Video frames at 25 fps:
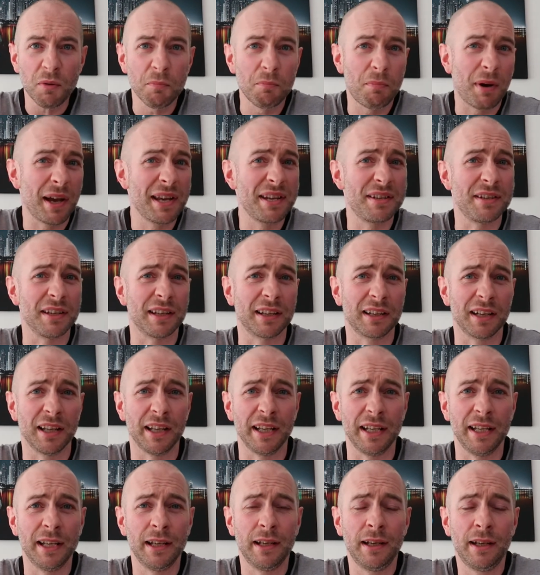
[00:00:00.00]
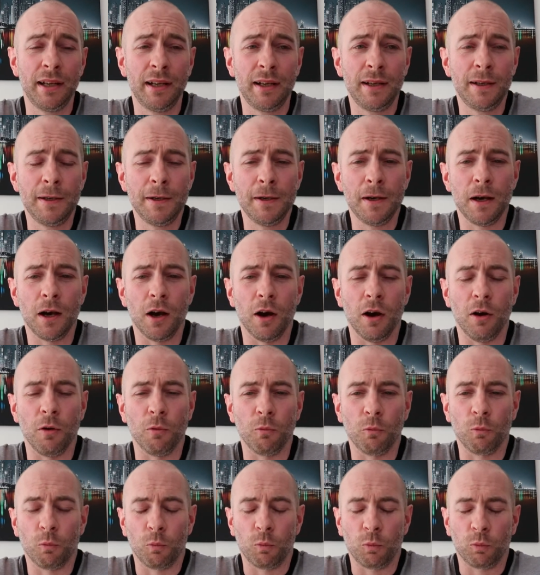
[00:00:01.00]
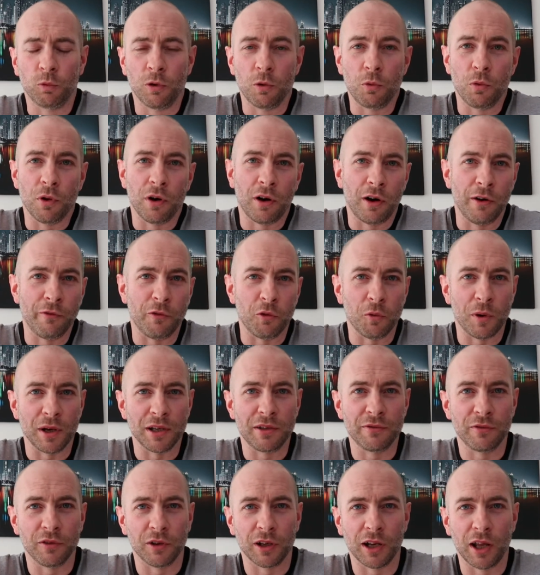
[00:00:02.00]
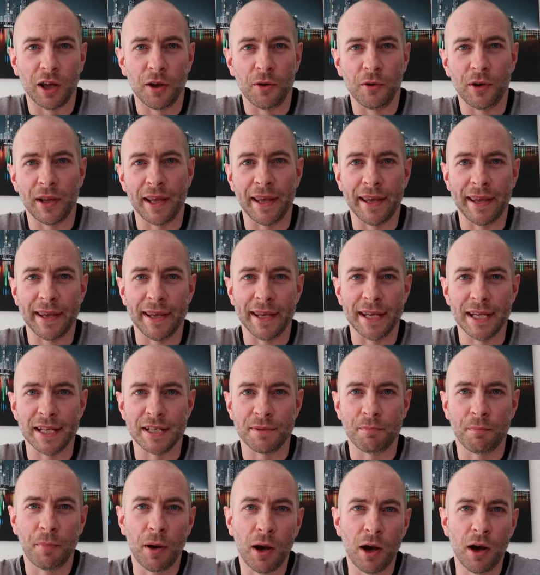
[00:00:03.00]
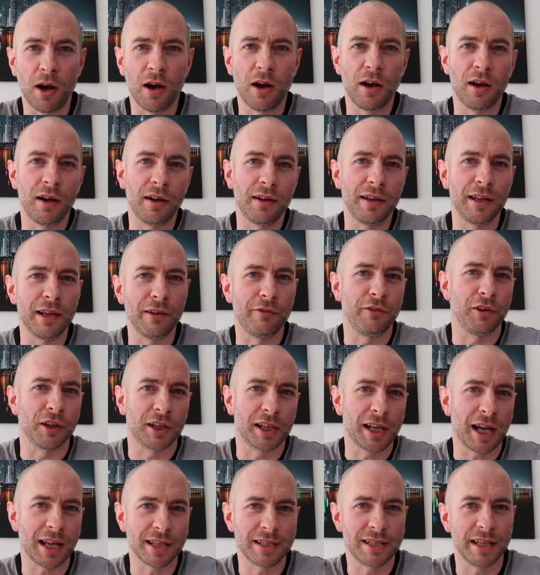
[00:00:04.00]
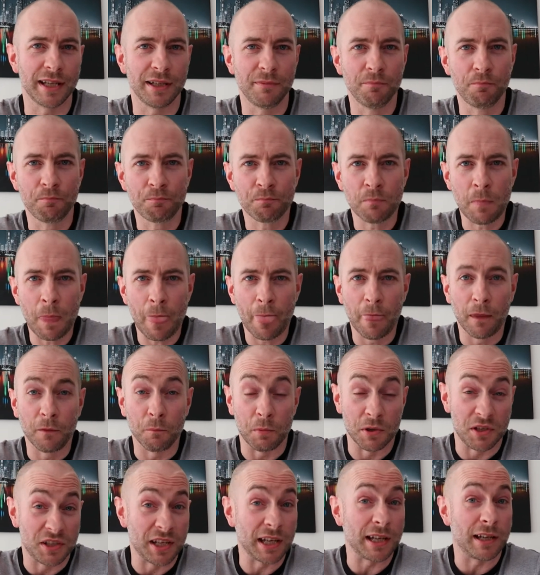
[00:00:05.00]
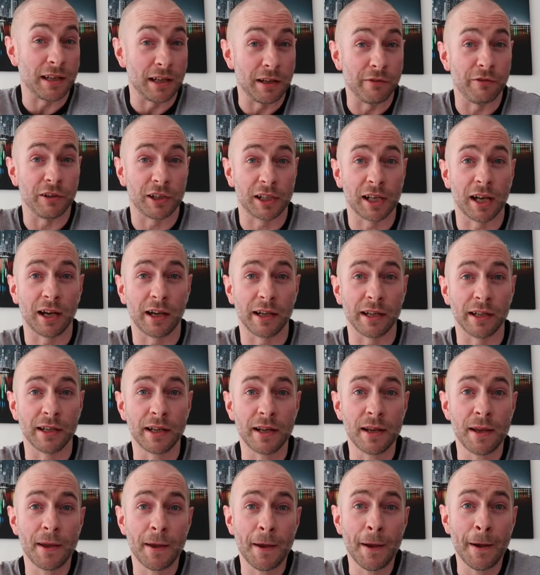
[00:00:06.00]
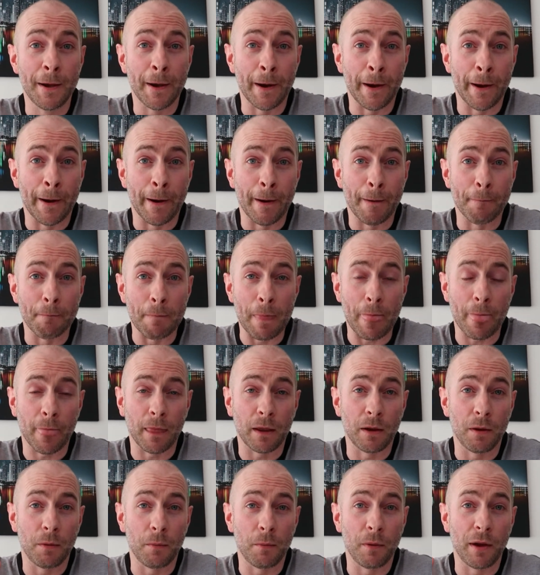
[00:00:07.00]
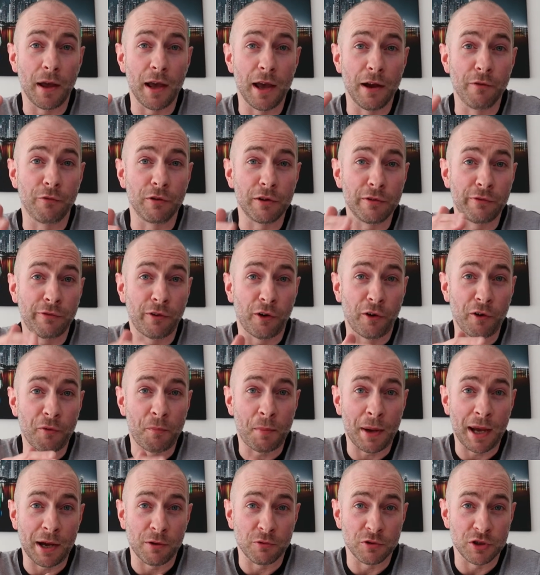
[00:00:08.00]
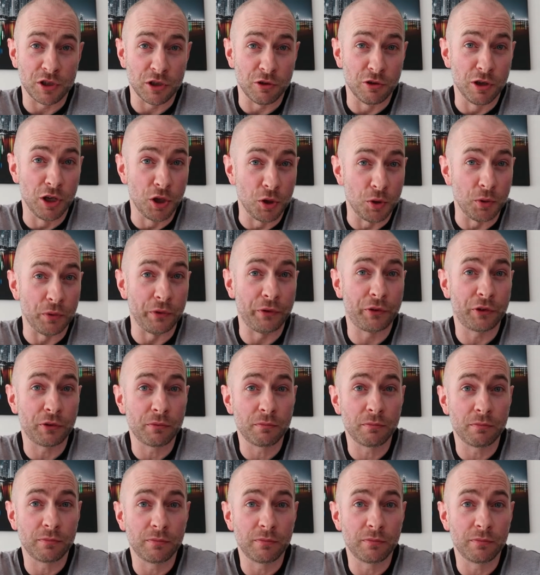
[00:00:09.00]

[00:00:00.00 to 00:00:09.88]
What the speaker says: Basically, a rule that I've always followed is if you're cutting, particularly if you're cutting, every 5 pounds you lose,